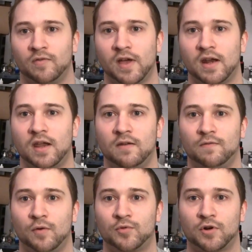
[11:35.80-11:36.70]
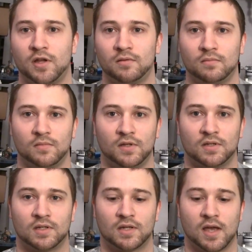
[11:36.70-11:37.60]
we've got a foam tray.
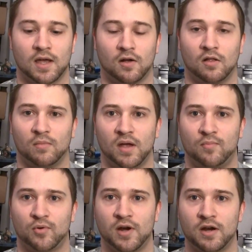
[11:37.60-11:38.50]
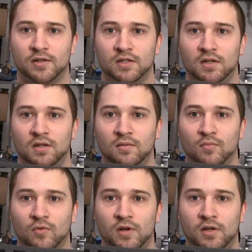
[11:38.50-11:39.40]
This has got all my pre-heresy
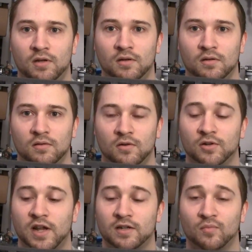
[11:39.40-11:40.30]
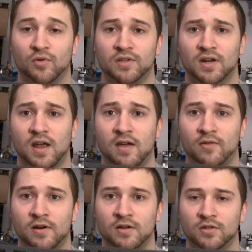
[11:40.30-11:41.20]
Marine or tactical Marines that I have
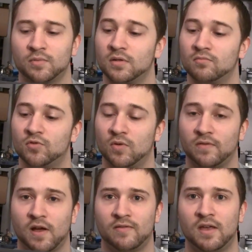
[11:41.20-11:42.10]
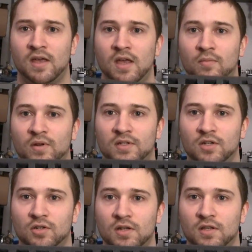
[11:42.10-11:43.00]
right now. It should be 25. But
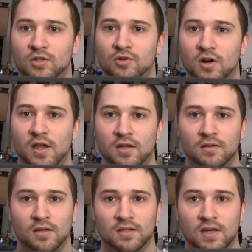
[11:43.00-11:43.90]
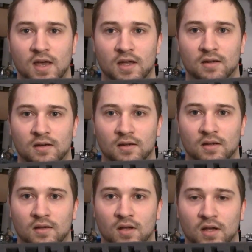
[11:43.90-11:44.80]
essentially this tray has got
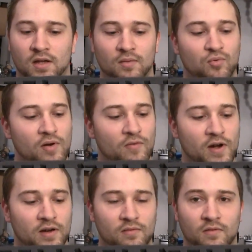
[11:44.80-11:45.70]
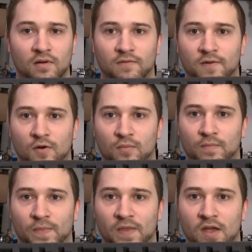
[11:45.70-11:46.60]
perforated foam,
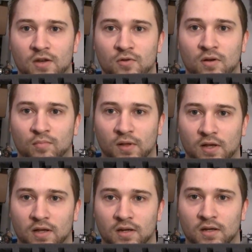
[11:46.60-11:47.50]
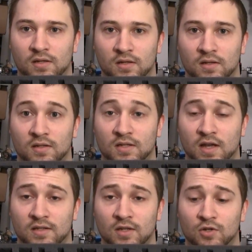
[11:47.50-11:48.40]
and you can pluck it into the
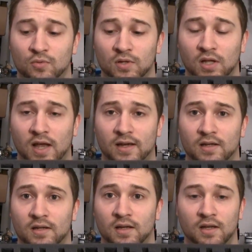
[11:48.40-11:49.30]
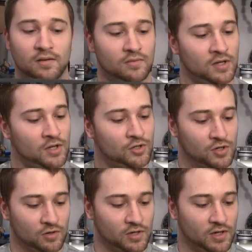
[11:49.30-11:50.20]
size that you would like. And
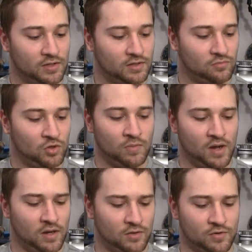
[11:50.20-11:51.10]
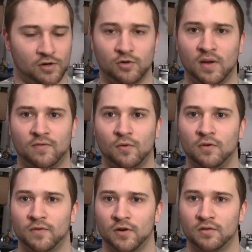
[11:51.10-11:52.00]
generally it's 2x3 or 2x4
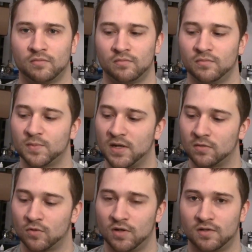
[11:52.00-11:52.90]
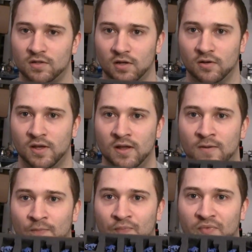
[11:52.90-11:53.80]
for Space Marines. So
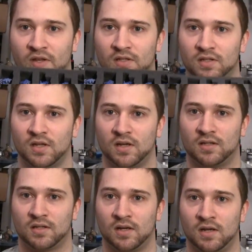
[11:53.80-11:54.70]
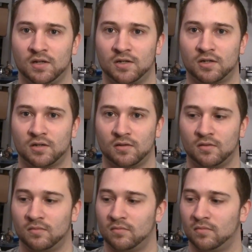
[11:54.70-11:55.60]
this, and it's 1 inch
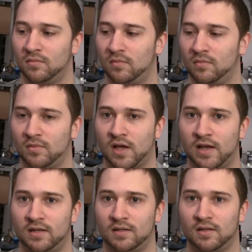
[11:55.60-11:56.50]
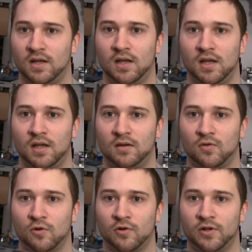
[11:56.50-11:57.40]
height and
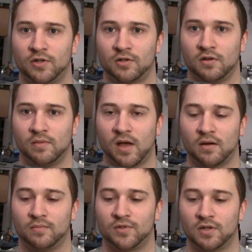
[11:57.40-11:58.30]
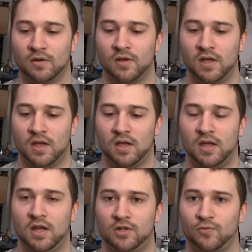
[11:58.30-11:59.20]
1/4 inch on the bottom. So
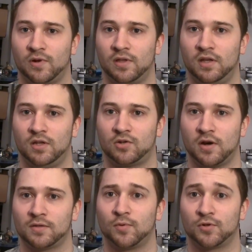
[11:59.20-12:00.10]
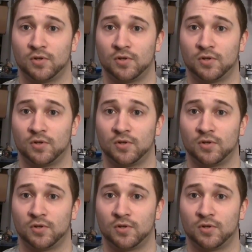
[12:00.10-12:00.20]
each one of the transports